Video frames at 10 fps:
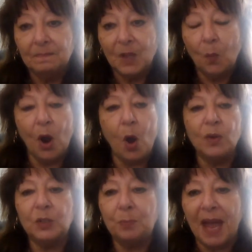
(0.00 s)
we're
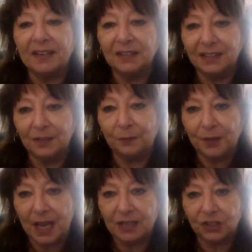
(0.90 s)
always battling the
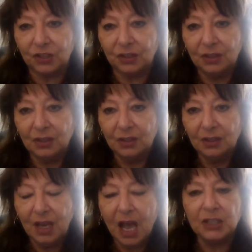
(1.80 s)
flesh
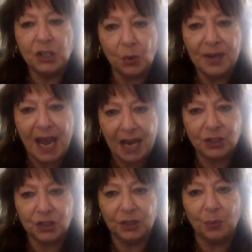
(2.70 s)
until we
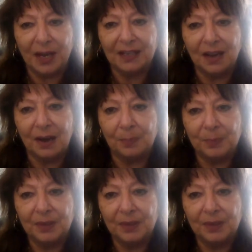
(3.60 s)
actually wake up.